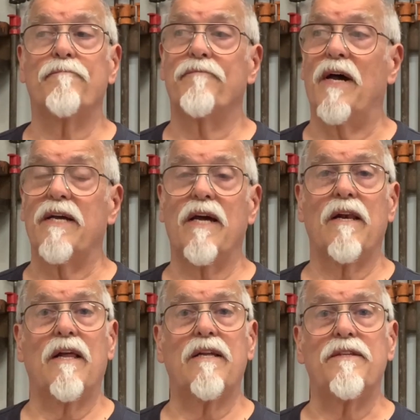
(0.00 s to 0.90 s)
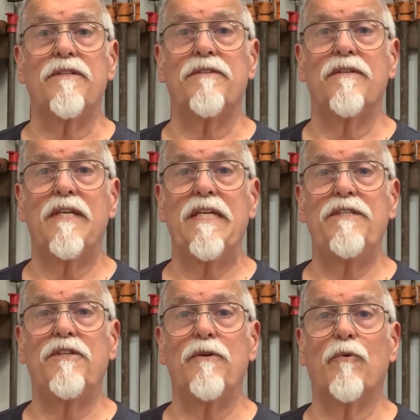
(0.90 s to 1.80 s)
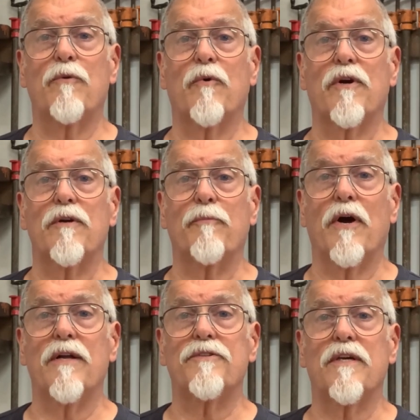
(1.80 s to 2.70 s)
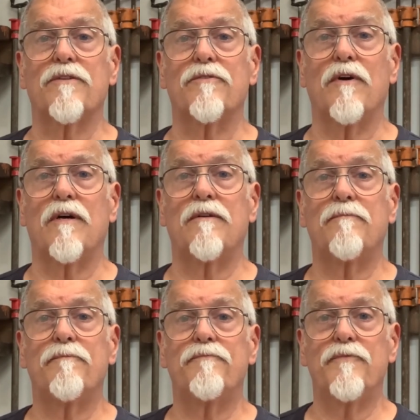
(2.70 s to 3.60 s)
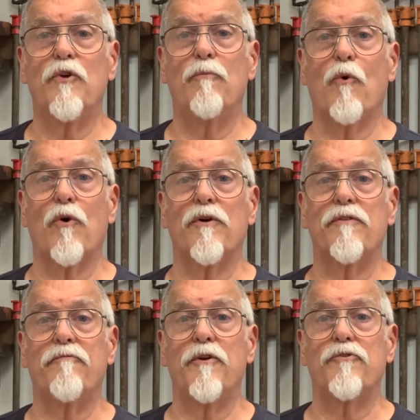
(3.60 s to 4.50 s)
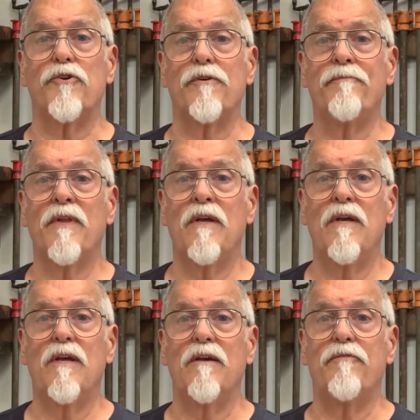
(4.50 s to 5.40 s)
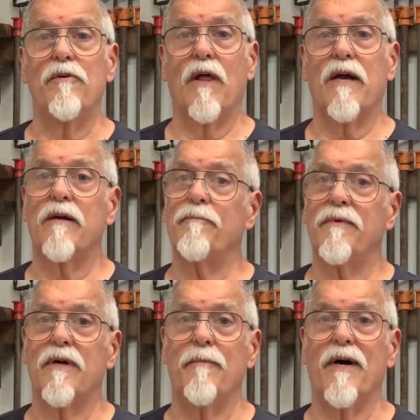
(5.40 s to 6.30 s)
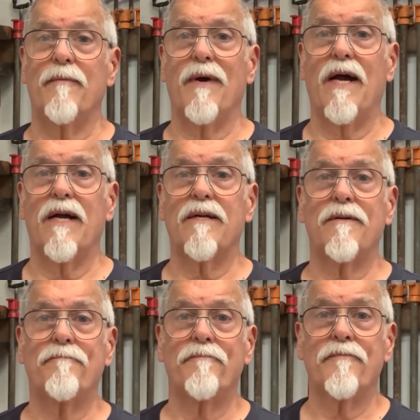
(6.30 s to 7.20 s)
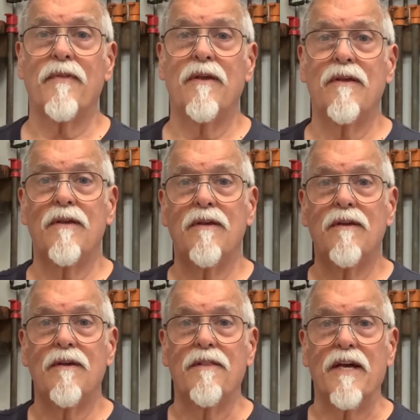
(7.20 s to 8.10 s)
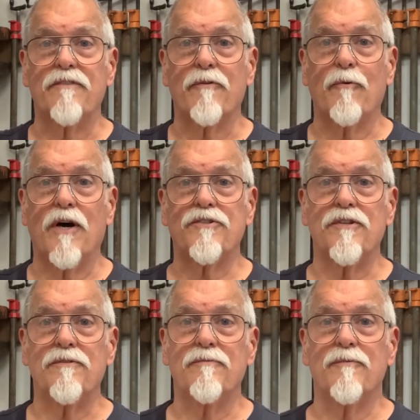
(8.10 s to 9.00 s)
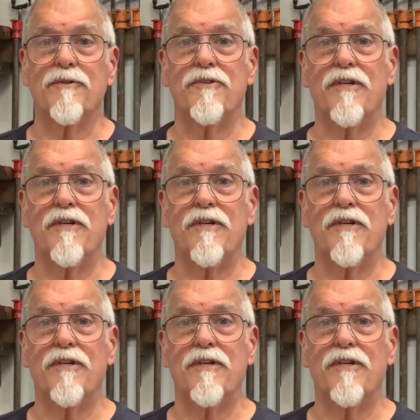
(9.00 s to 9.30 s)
I kind of like these easy woodworking projects, so I'll do more in the future. If you like them, come on back. Thanks for watching. We'll see